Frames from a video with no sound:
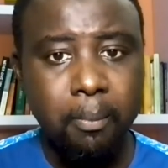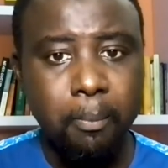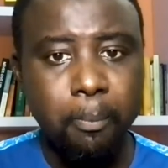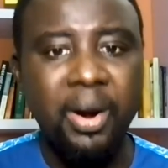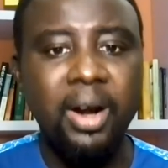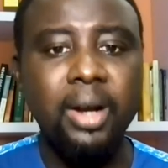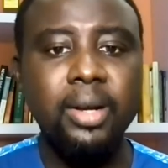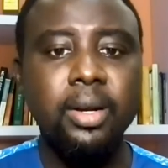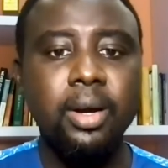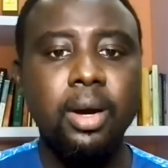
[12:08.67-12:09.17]

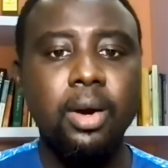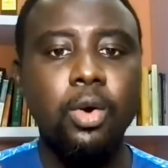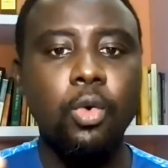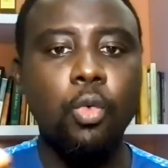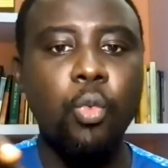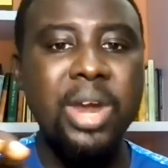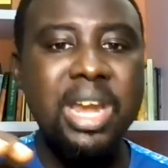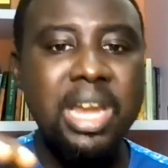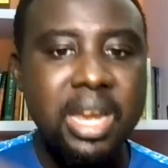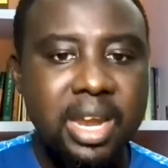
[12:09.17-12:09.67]
But
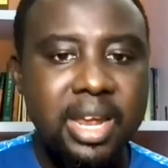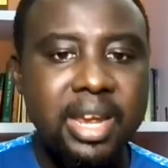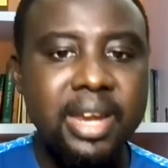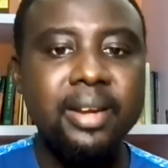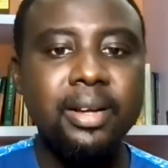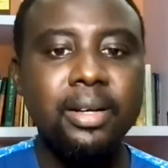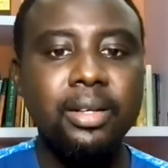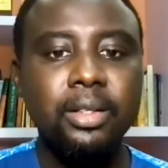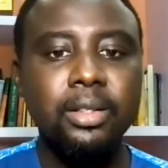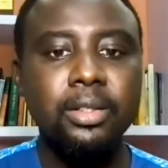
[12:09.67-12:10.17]
we
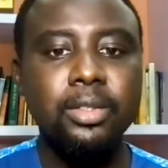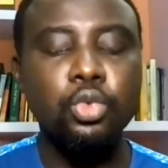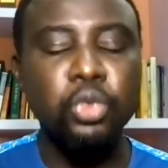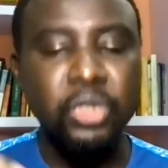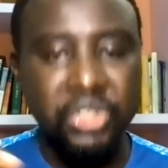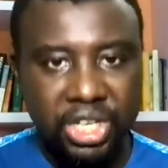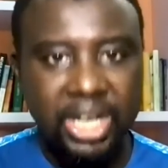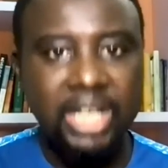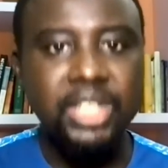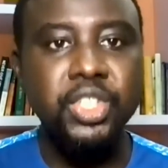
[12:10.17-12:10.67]
need
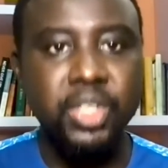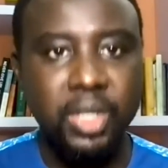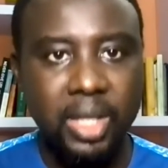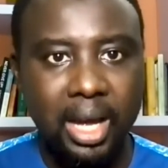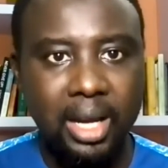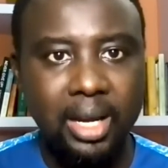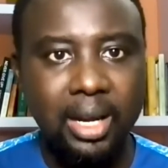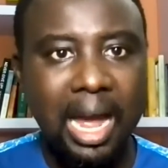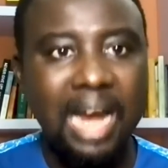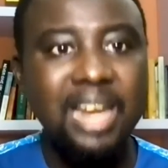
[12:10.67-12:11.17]
to change
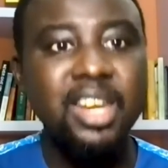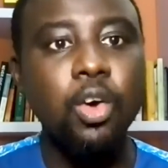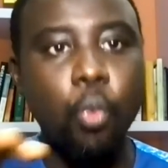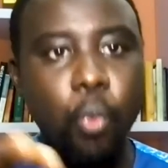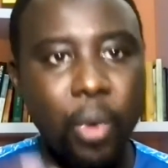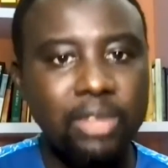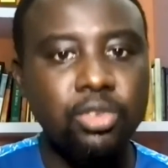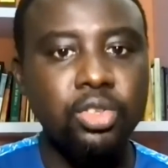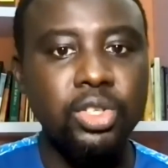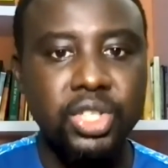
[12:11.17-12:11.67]
that. And
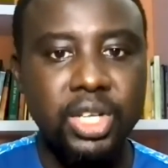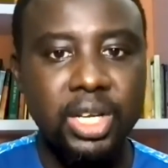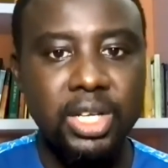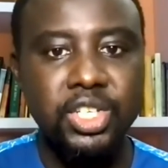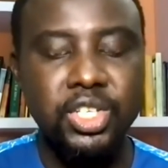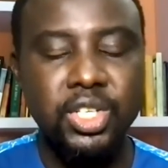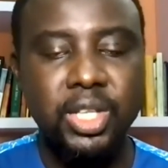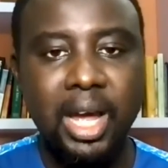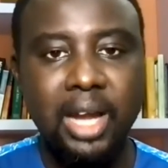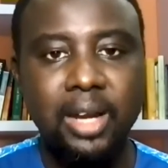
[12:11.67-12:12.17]
the way to
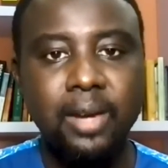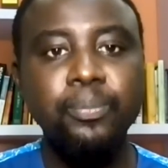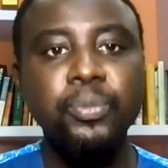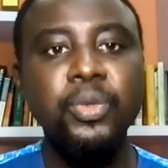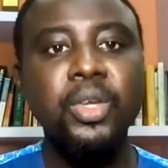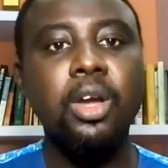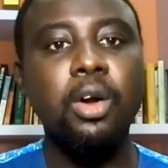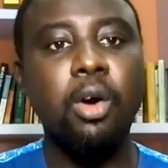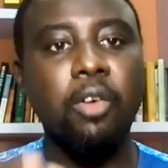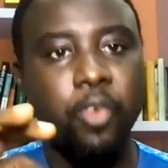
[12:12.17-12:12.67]
change that,
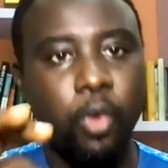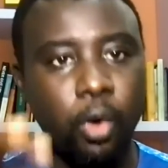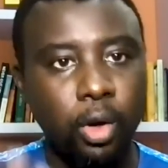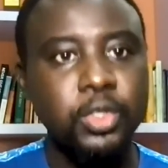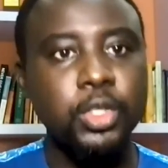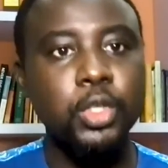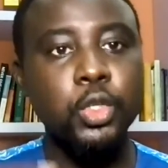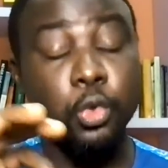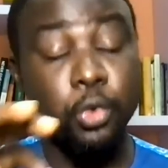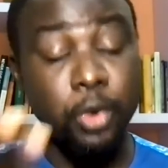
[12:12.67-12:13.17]
of
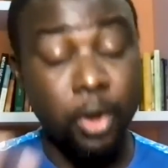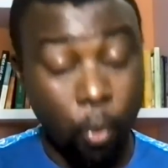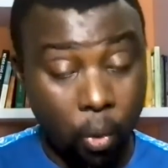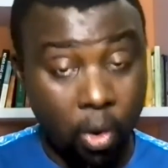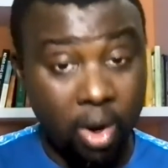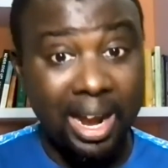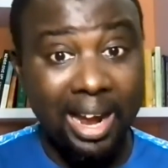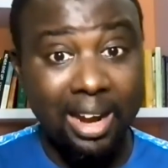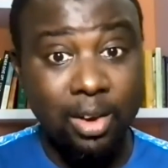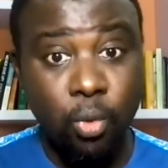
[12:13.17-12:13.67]
course, is to
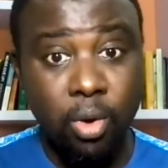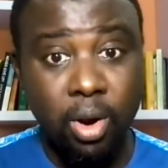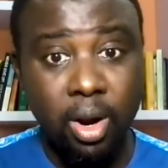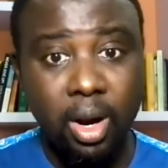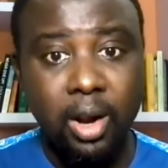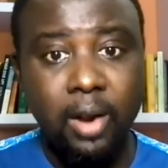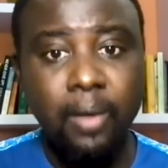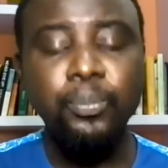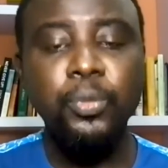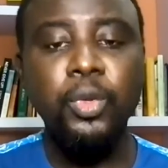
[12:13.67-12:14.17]
reward hard
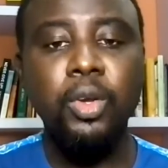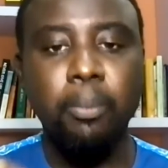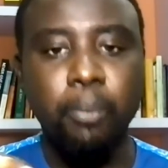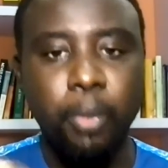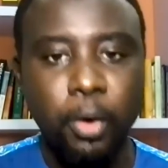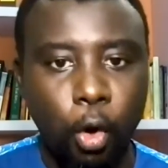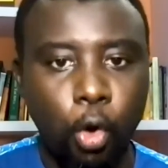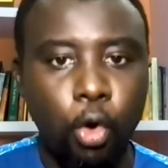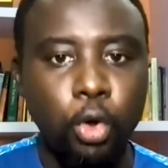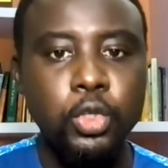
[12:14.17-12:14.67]
work,
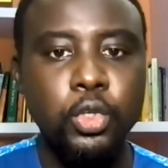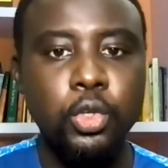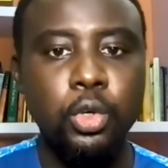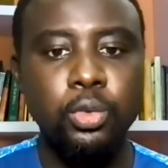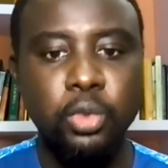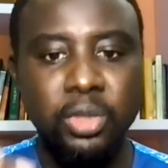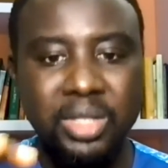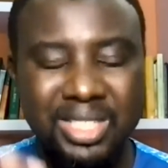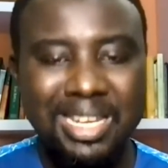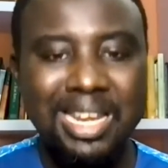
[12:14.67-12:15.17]
but
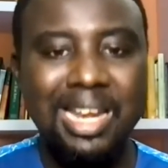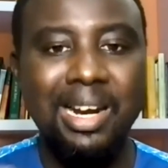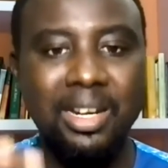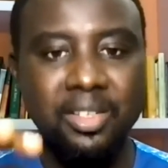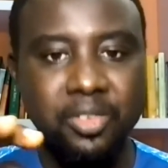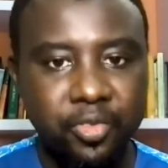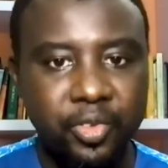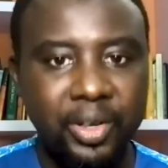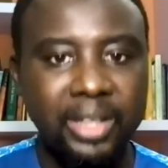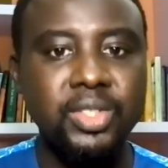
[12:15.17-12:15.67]
also to take
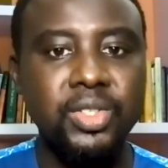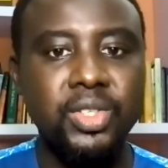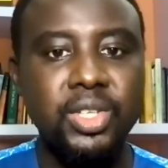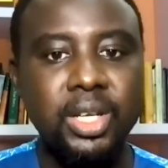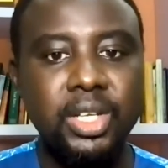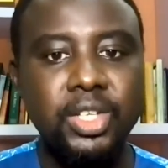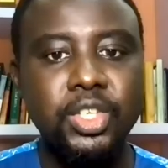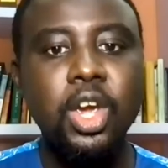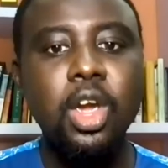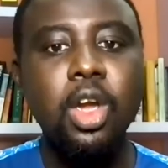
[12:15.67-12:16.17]

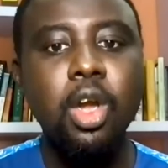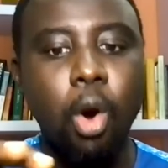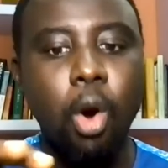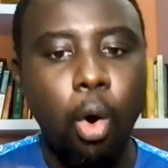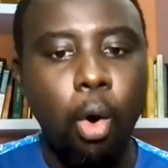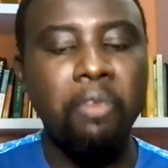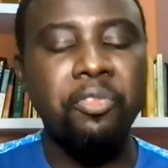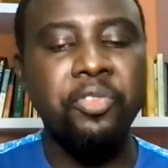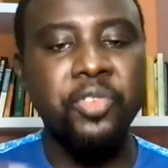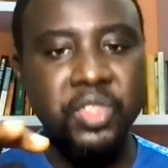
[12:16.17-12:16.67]
advantage
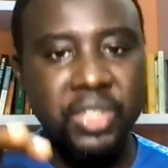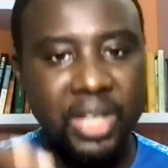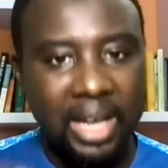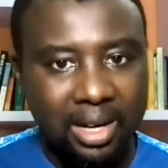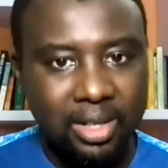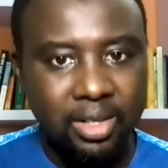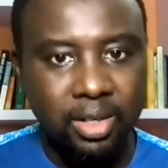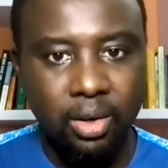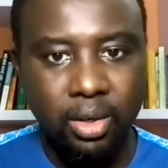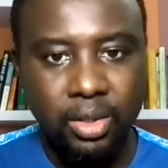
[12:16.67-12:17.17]
of
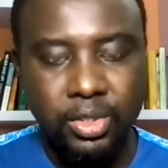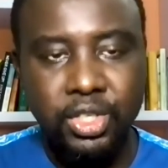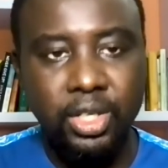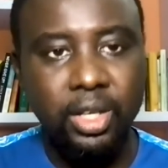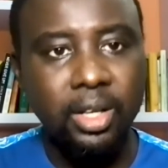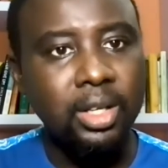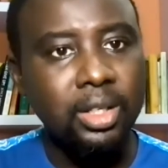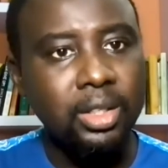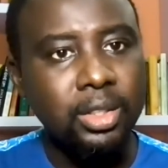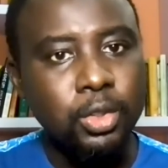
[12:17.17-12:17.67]

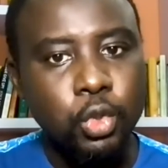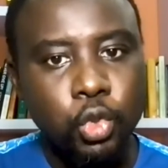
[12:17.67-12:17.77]
technology.